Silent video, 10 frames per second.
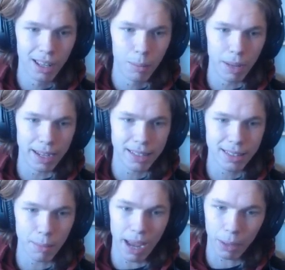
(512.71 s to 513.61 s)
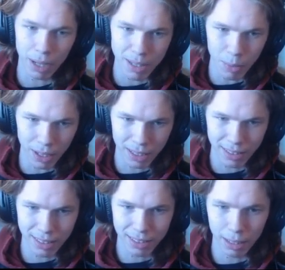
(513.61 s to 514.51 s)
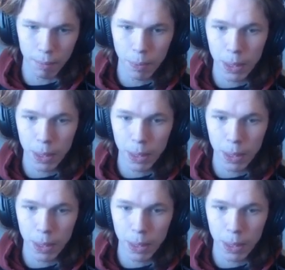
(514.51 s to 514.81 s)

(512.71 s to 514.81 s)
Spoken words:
makes Mac Race more inconsistent.